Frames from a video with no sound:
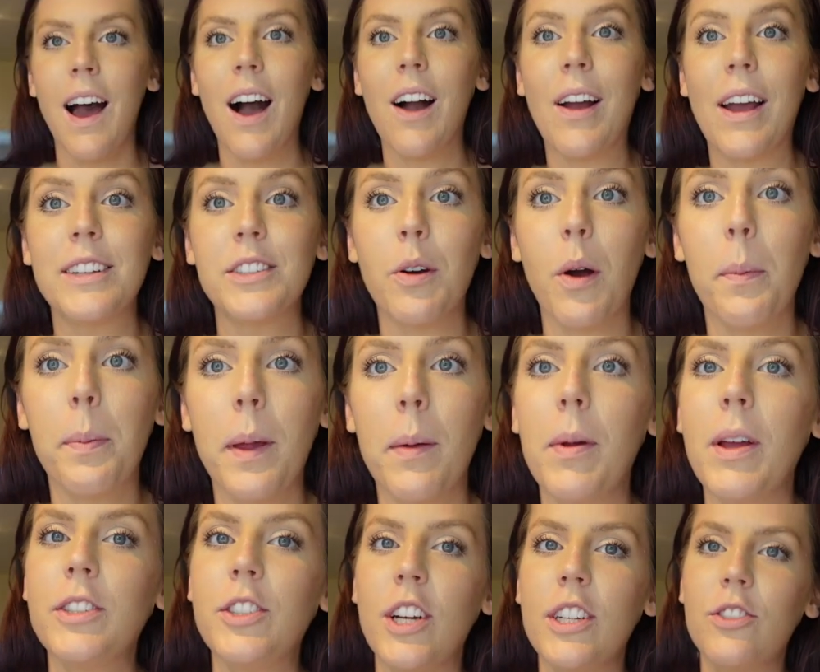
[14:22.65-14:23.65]
Okay, so our
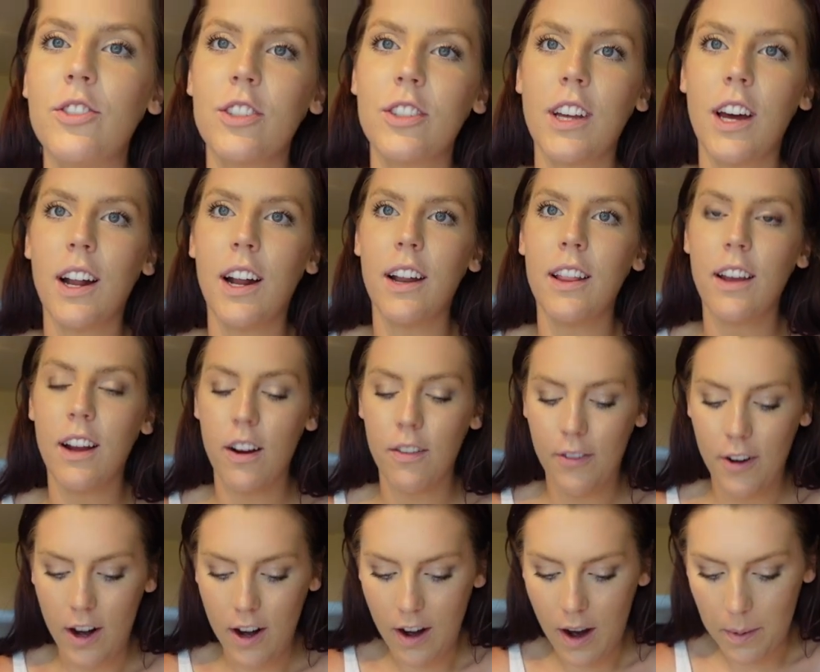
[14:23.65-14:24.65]
PB&Js just got out of the air
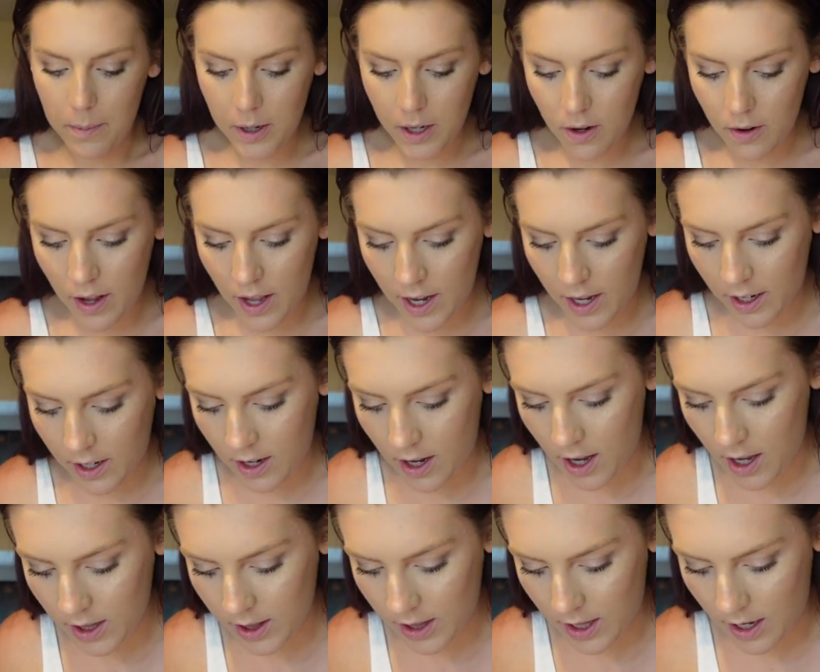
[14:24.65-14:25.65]
fryer. I'm going to go ahead and
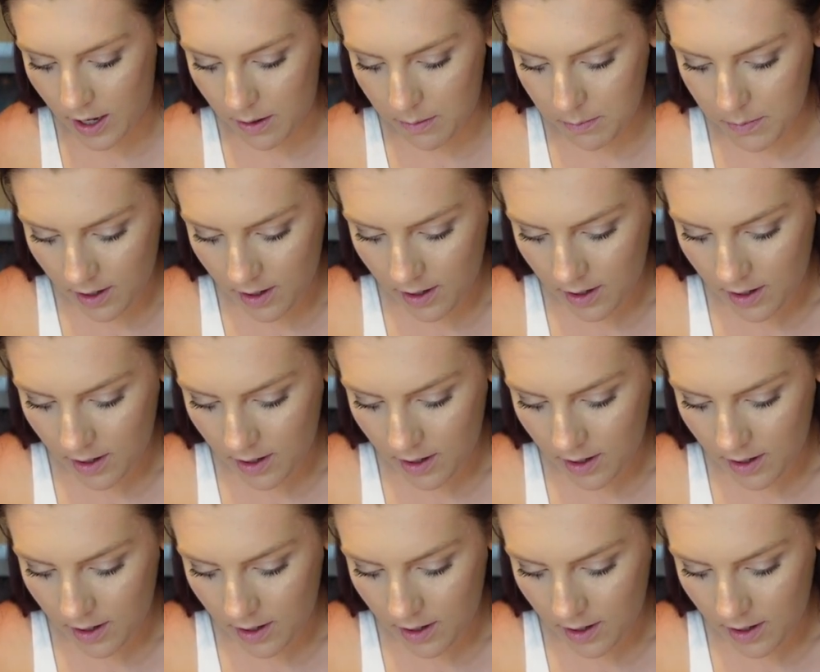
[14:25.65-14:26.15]
cut them.